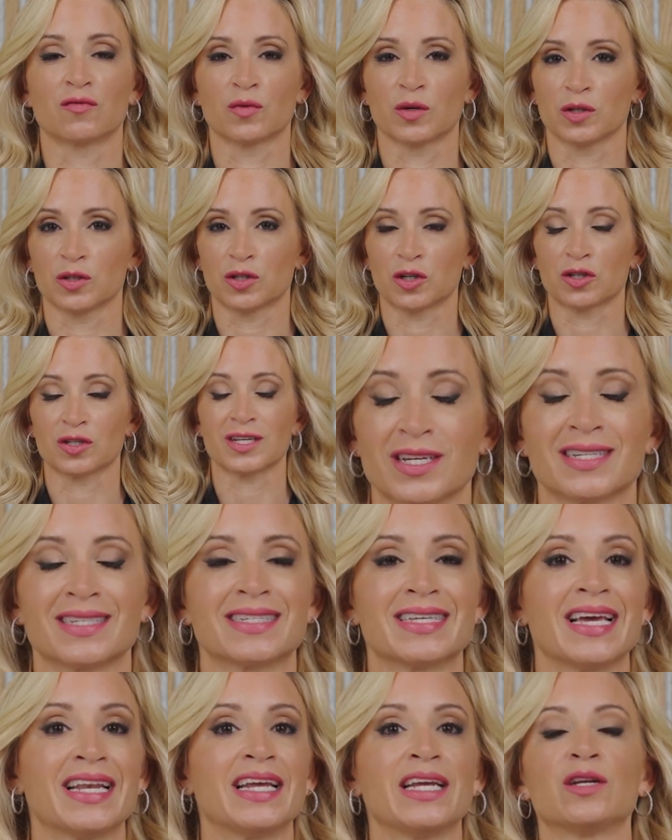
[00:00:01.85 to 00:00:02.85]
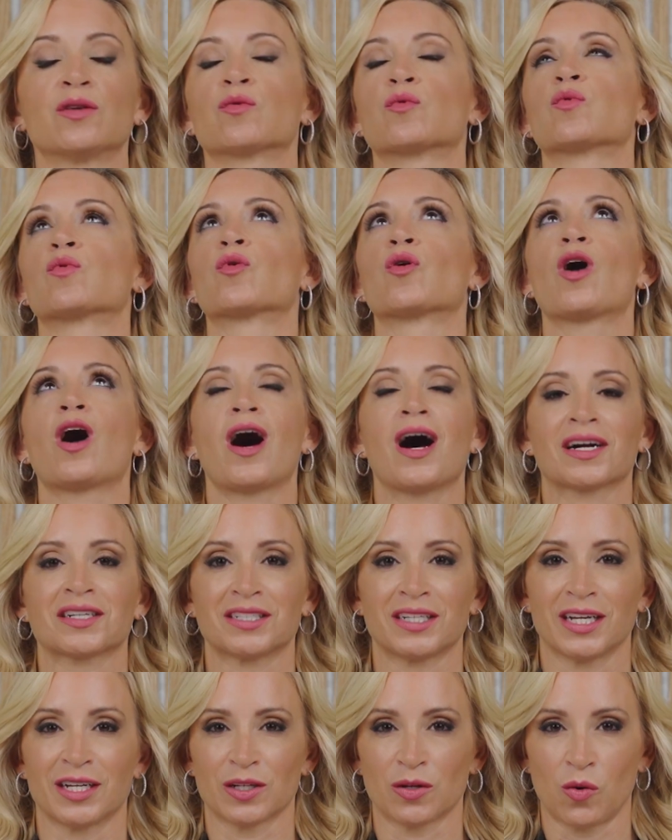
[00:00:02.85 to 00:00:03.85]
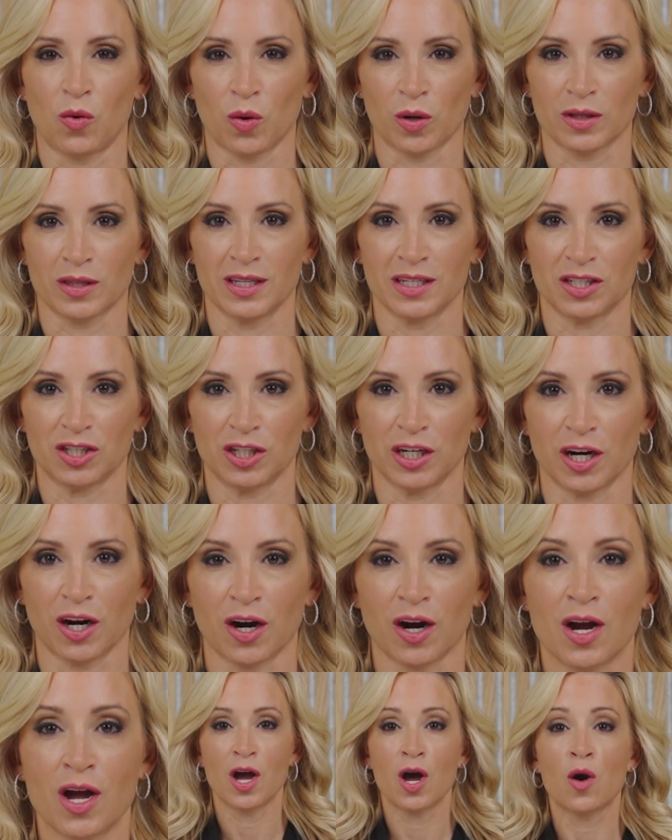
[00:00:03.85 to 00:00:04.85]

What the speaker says: Realtors is getting rocked in court this year.